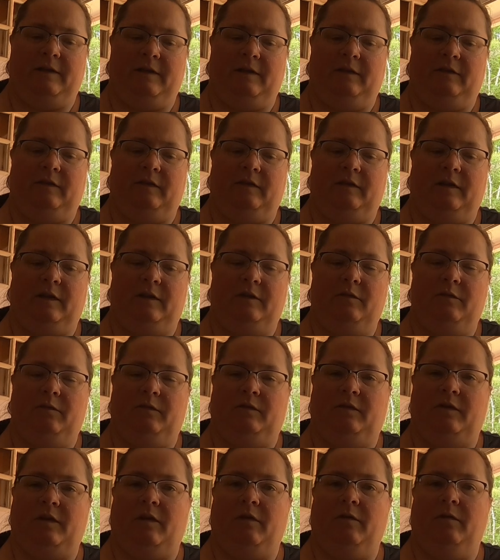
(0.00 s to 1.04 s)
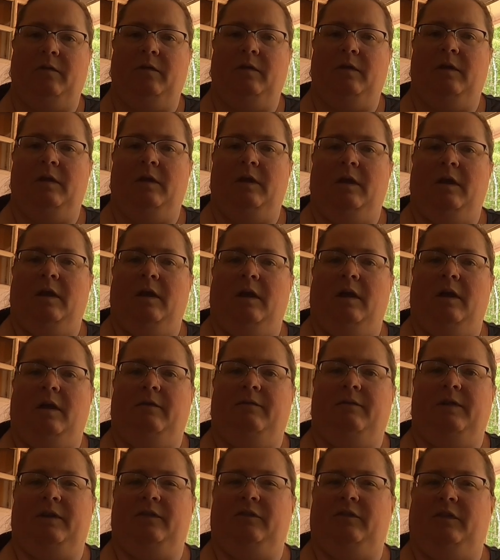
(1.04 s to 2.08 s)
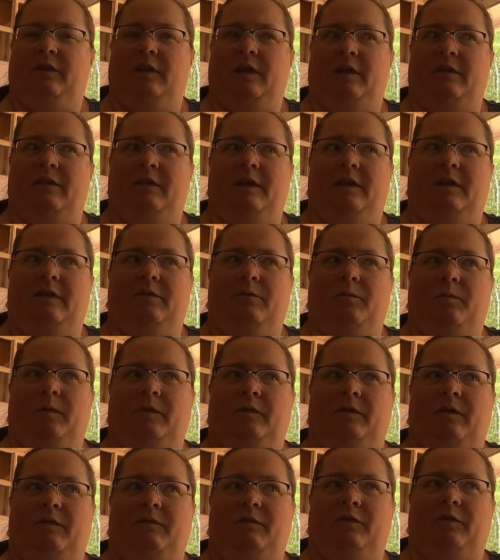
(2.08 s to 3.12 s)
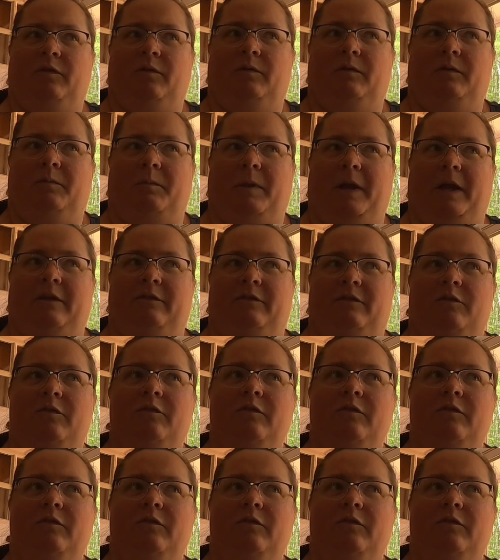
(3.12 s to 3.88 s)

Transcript: decent. They do sell eventually. I think the ones I've sold in the past